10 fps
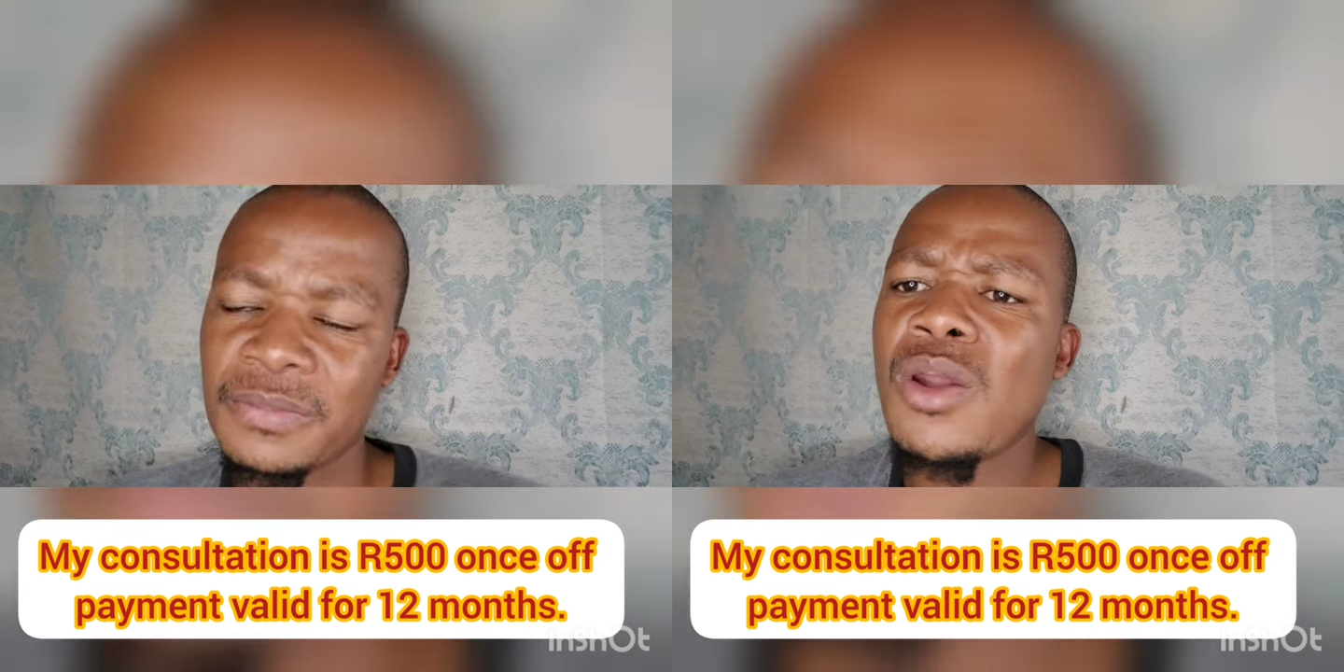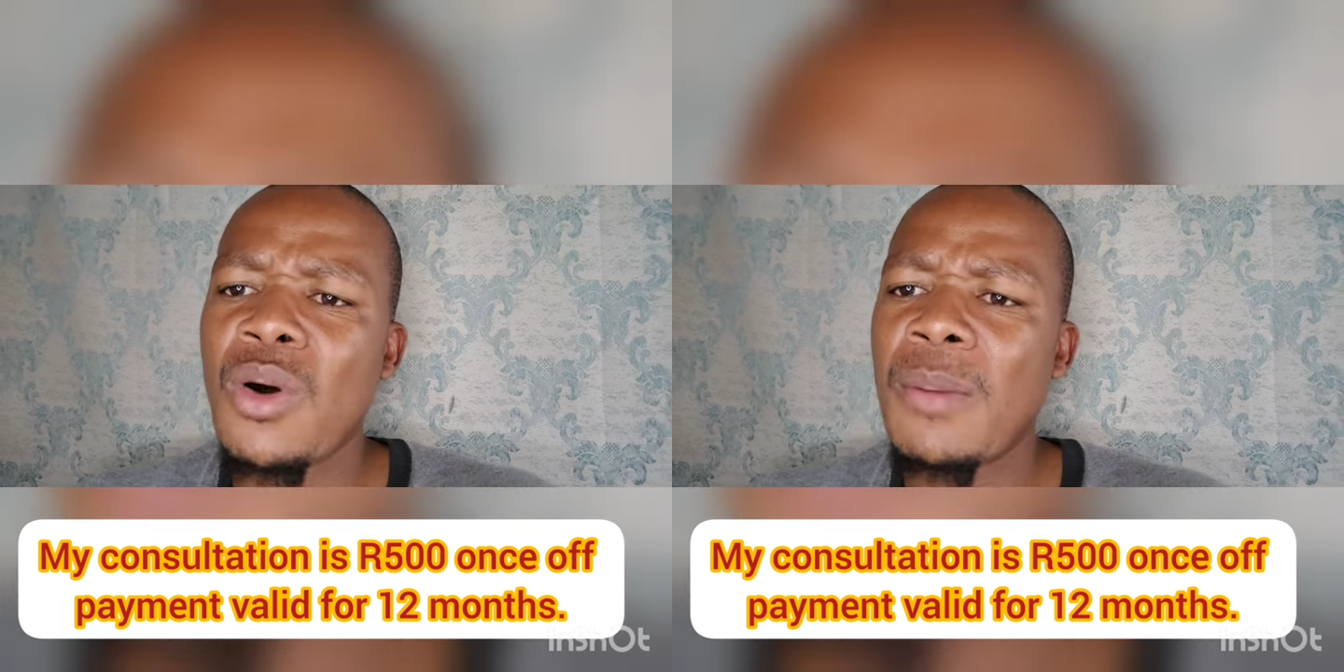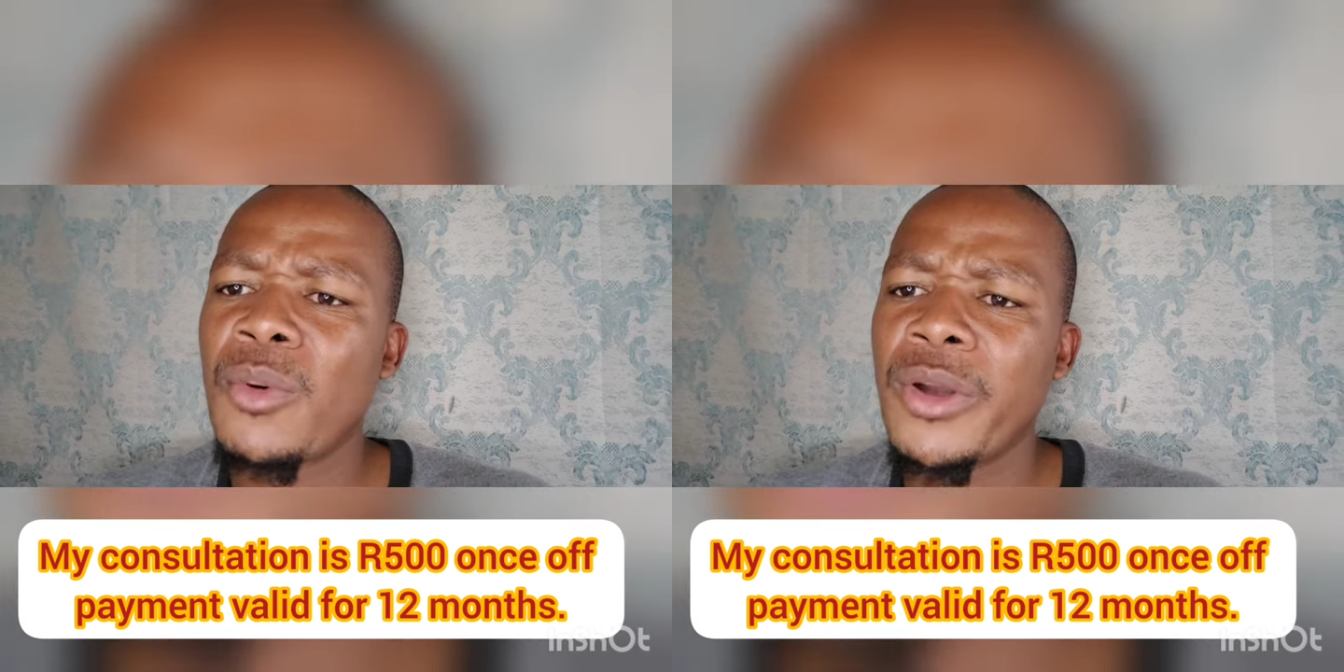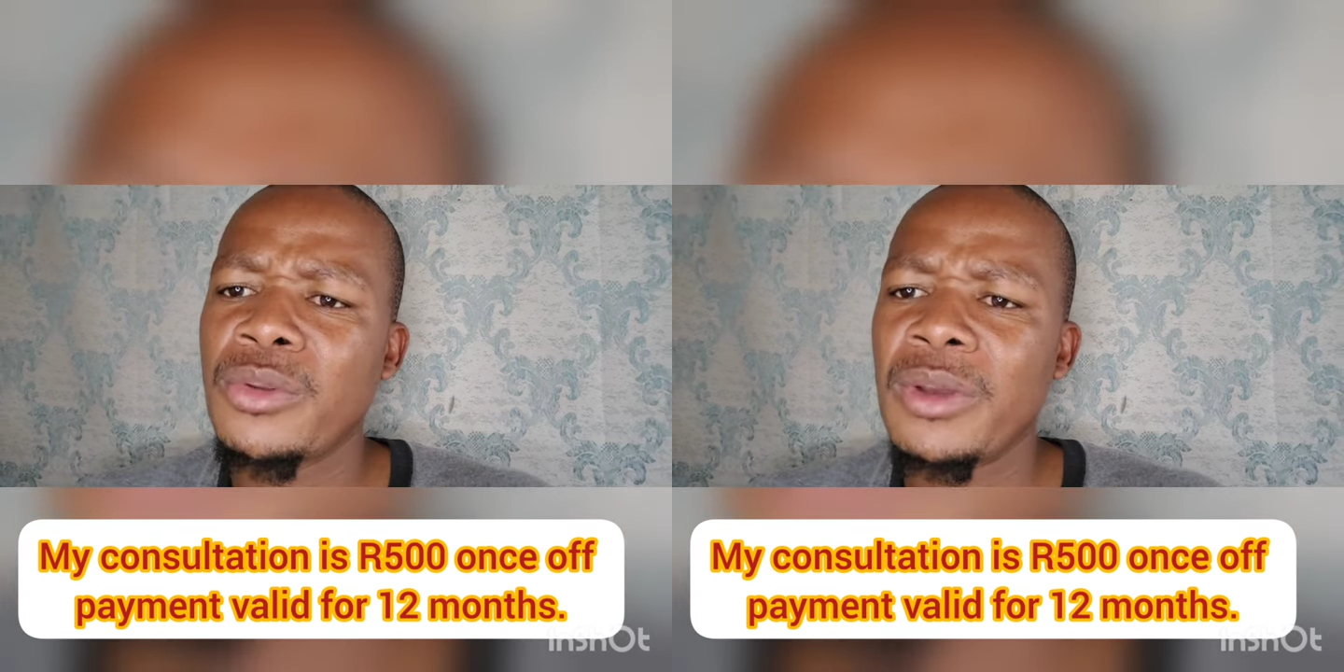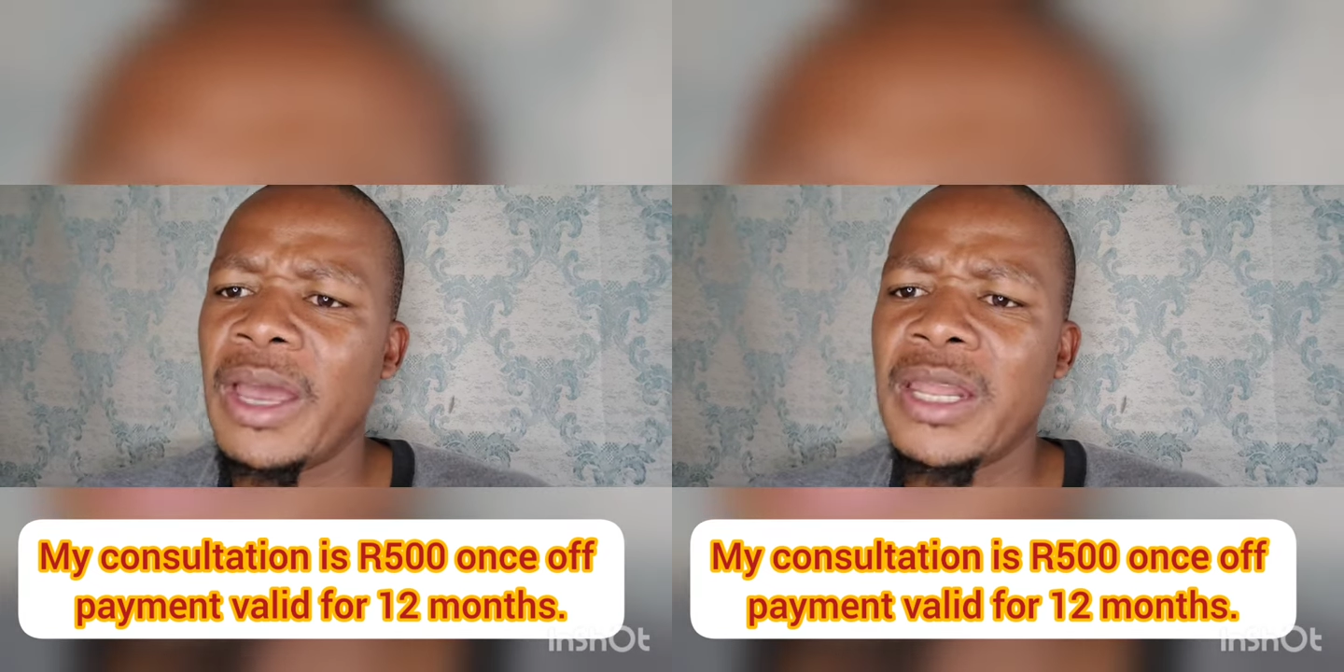I know I'm
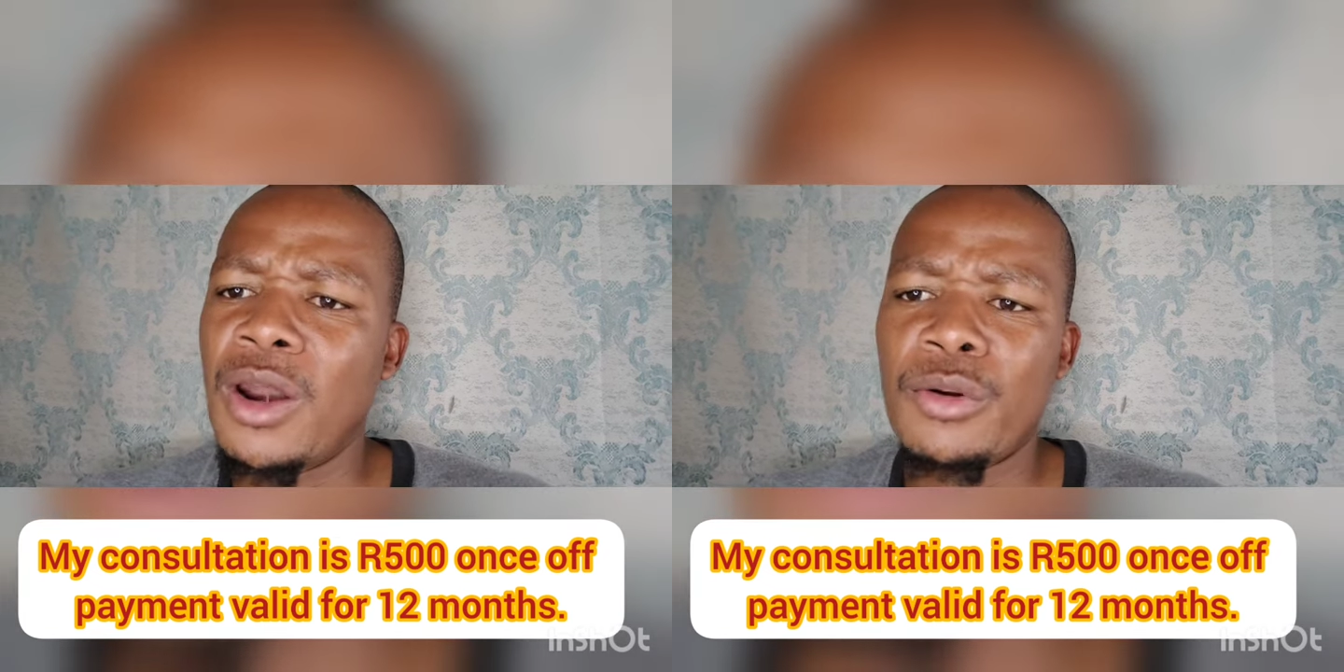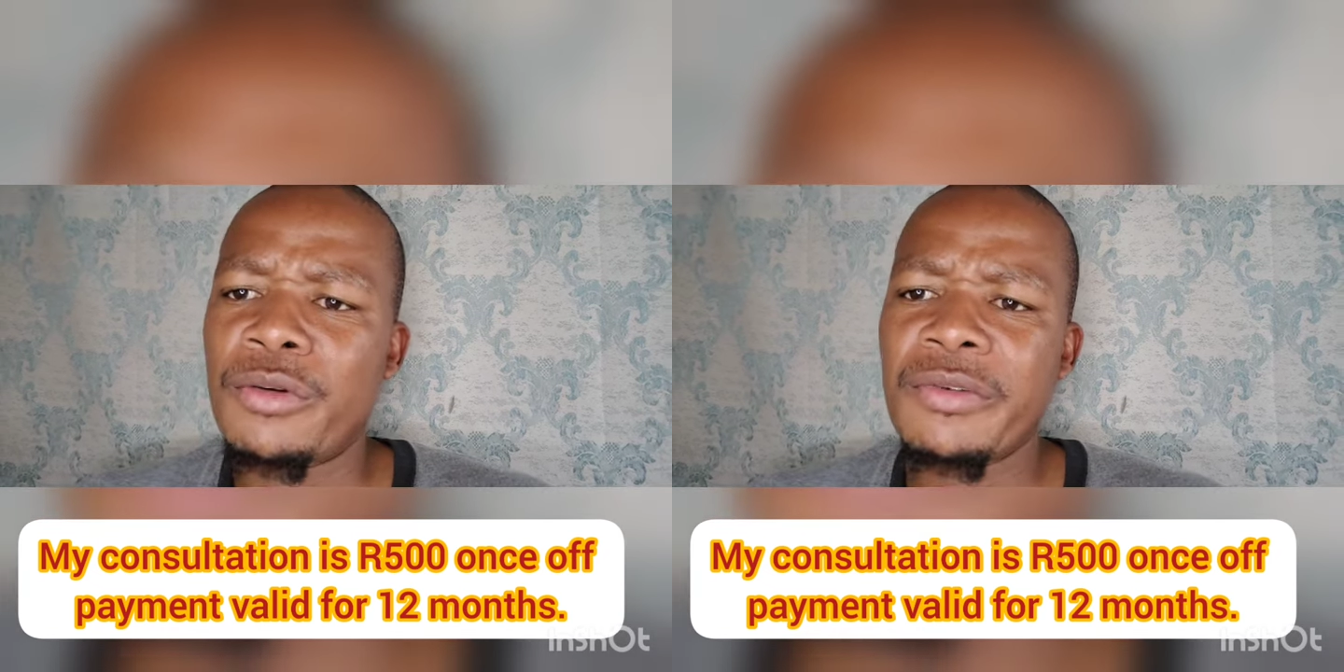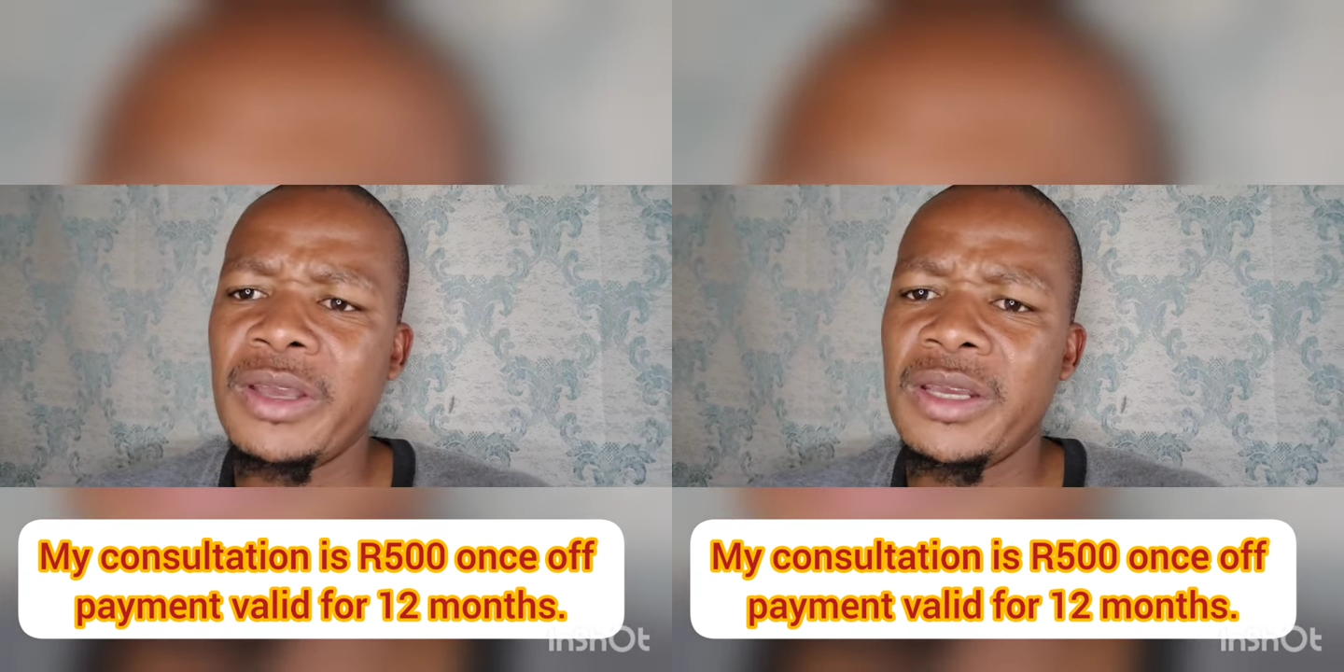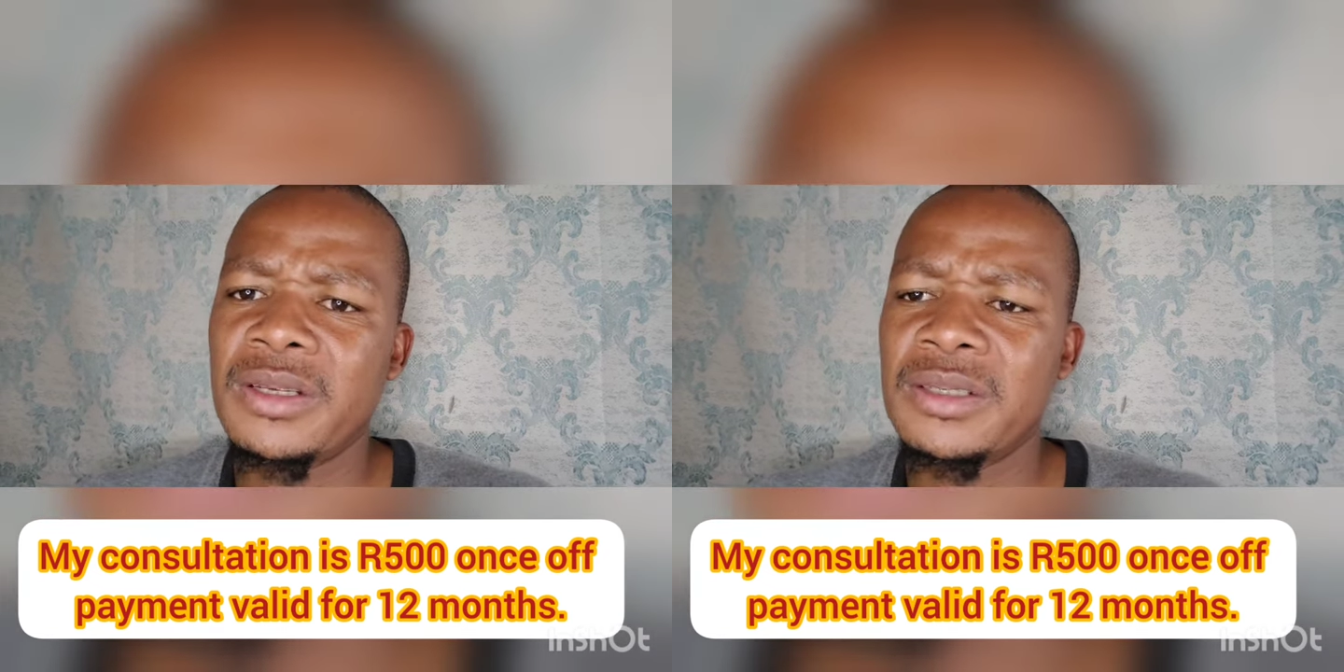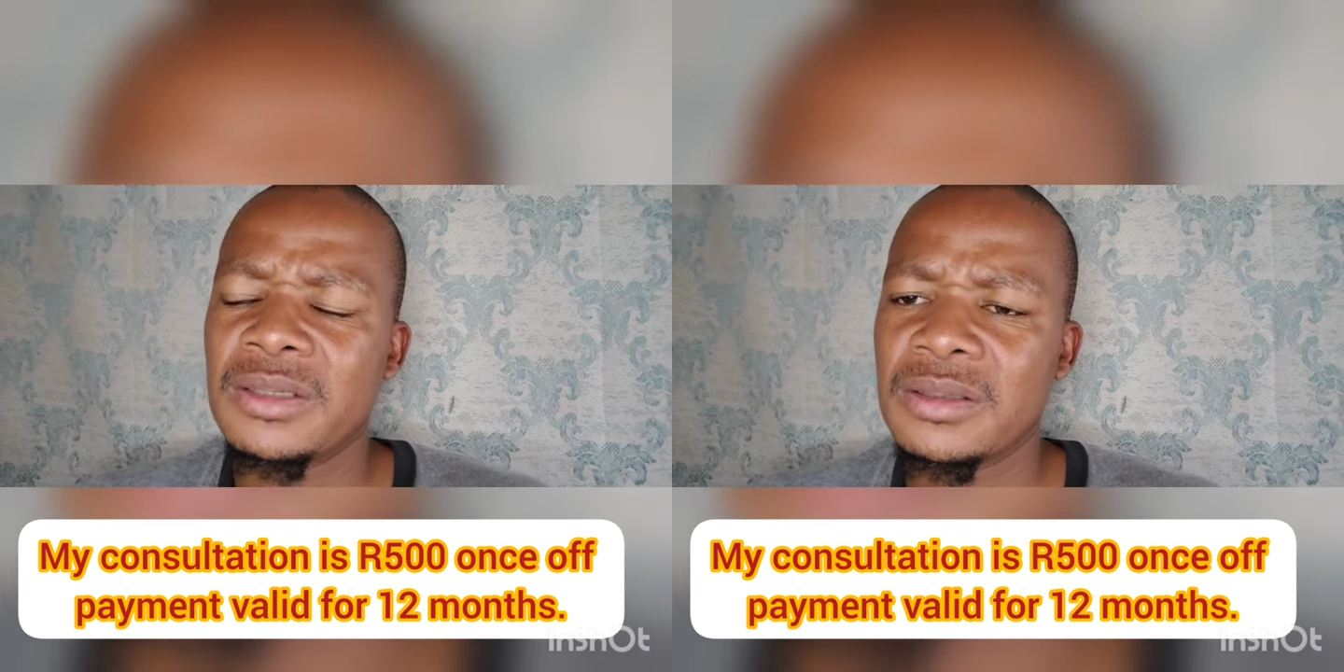going to get a lot of
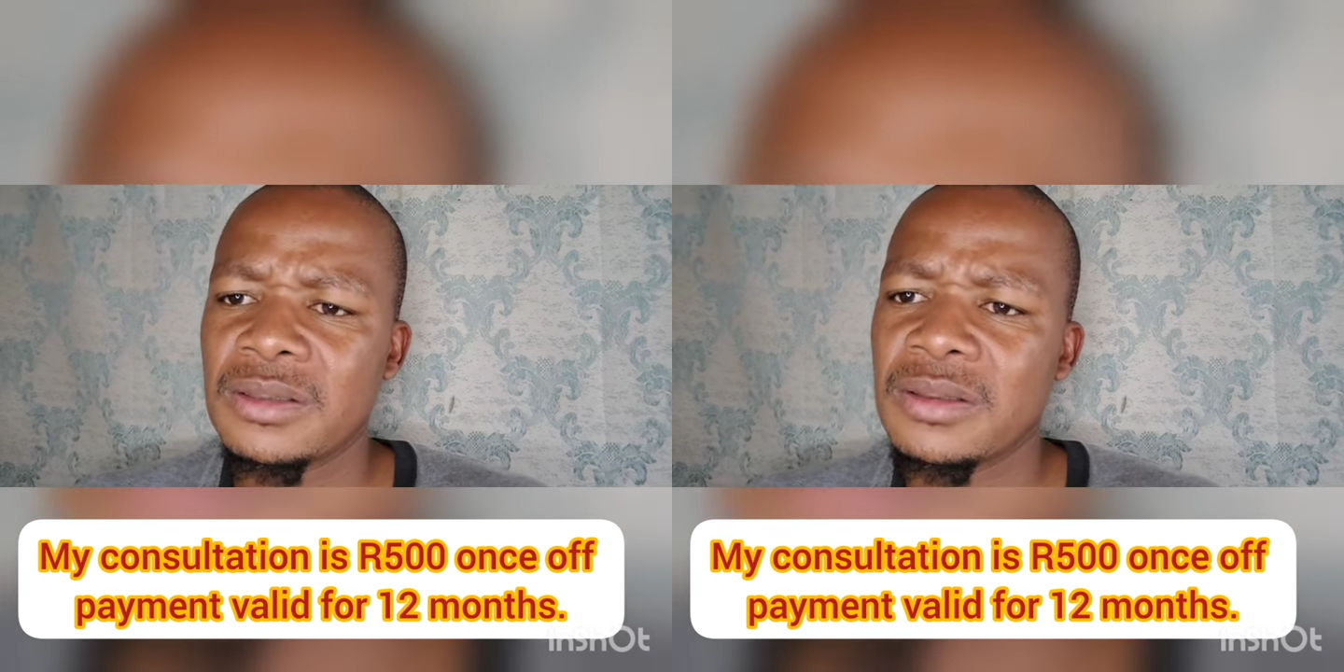hate